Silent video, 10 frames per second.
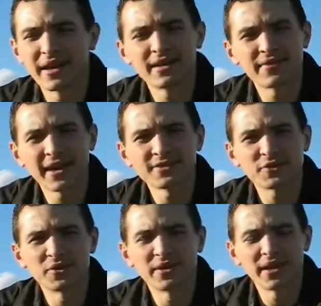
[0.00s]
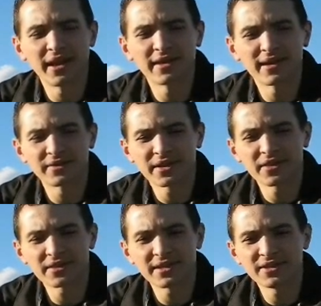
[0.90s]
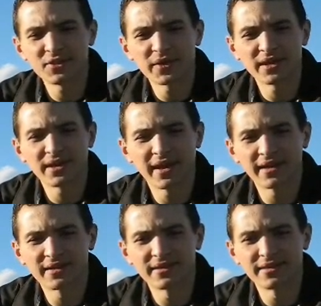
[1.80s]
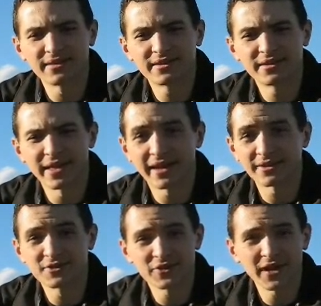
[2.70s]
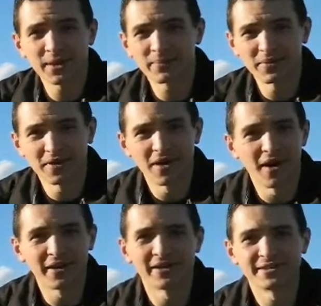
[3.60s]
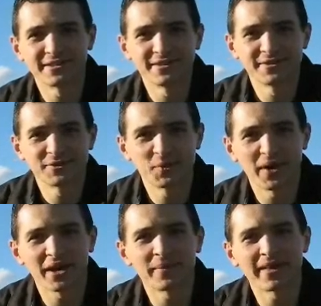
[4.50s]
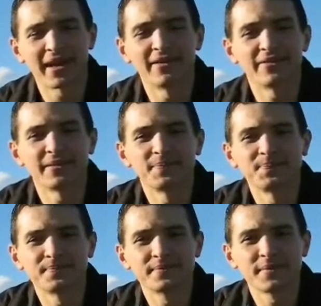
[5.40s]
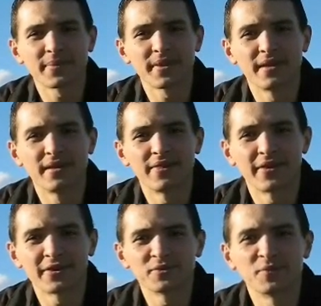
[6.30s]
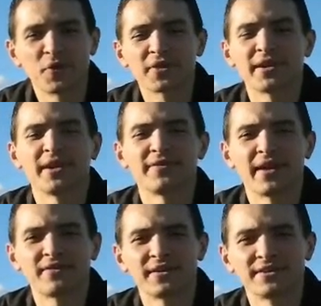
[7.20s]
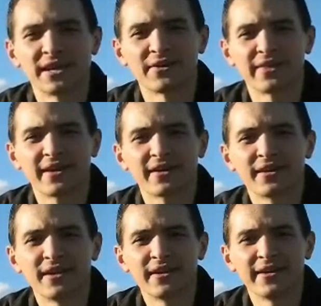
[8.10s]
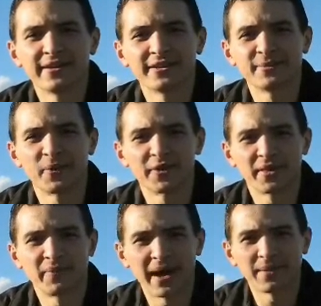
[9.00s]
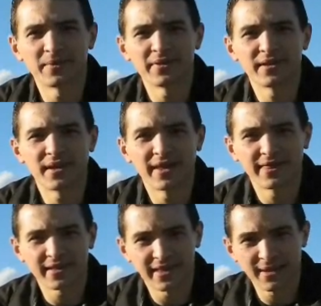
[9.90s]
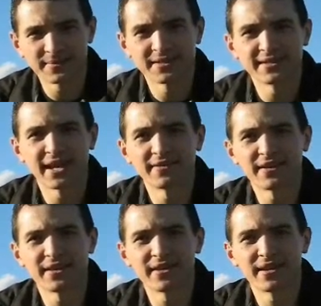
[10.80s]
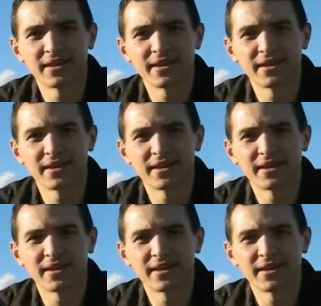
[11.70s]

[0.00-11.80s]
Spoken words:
end of high school, and I really looked into it, and straight up honest, swear on my life, there's more than enough evidence out there to support the Bible and the claims inside of it.